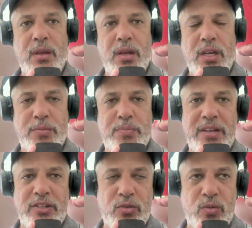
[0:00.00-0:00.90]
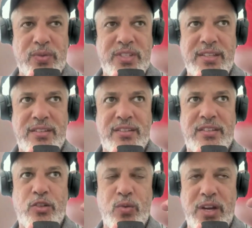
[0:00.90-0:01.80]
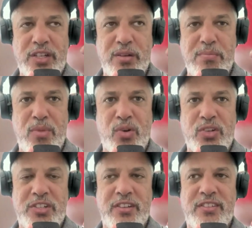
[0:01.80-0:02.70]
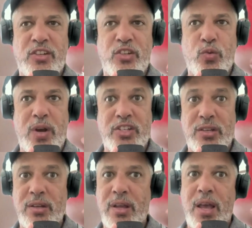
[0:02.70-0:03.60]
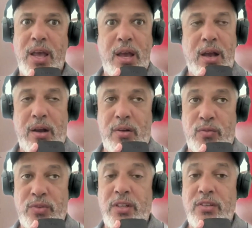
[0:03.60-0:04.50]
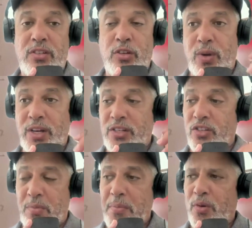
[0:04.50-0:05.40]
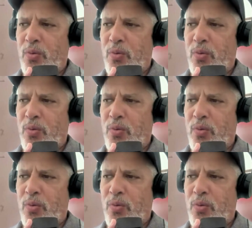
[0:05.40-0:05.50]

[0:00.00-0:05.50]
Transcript: it's better to assess the situation, monitor the situation. I was in situations, I remember